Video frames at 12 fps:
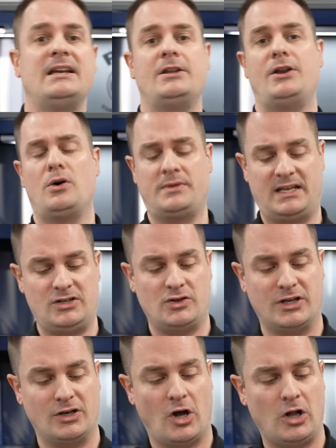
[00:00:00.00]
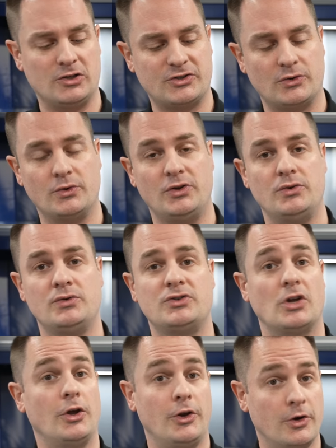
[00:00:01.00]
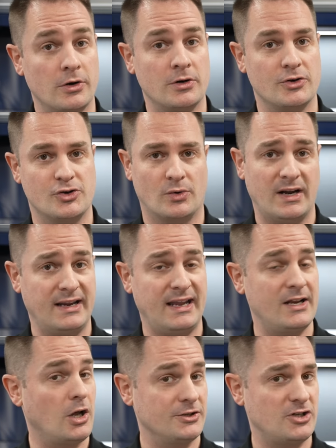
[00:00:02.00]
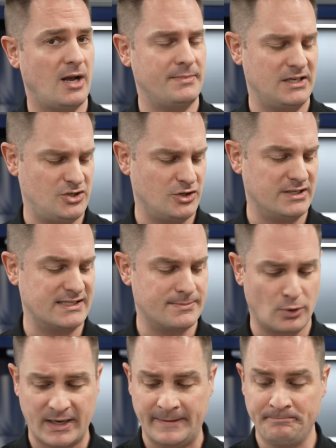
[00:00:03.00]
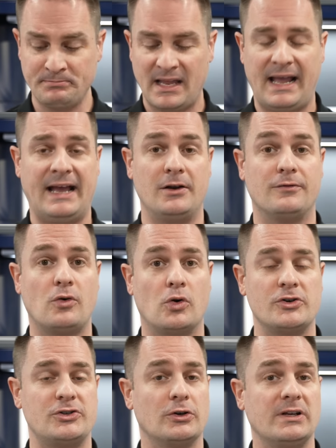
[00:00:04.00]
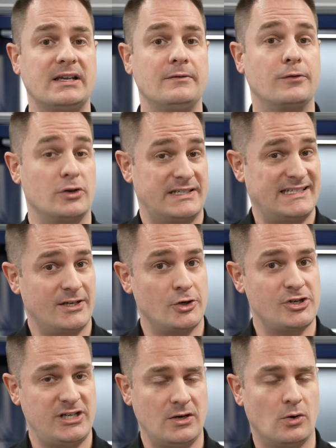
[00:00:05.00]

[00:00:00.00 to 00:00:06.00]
note that you can also use your drying aid on top that you can spray. And of course, you're looking for synergy